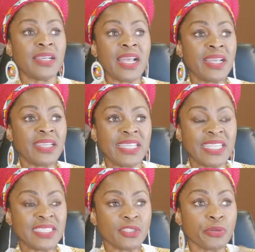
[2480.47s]

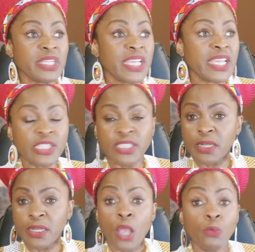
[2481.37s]
His creation.
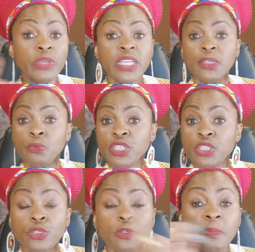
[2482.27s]
We
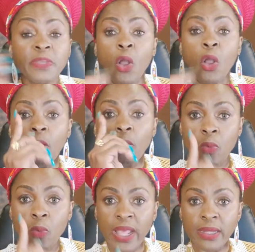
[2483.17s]
should be all
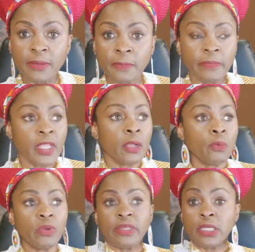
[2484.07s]
one
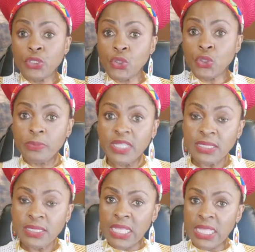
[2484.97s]
with the
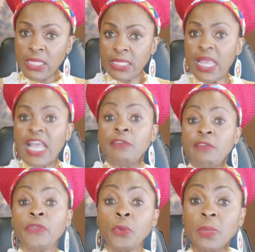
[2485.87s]
humans, the half
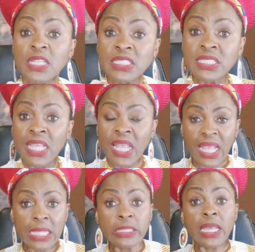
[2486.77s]
humans,
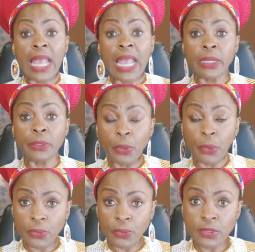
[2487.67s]
and the
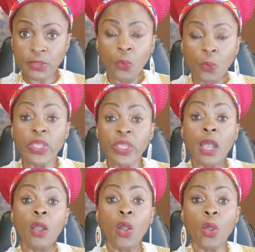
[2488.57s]
animals. We are
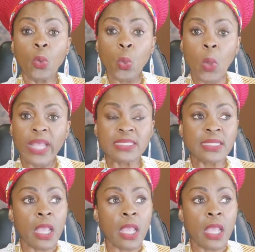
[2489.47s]
all one.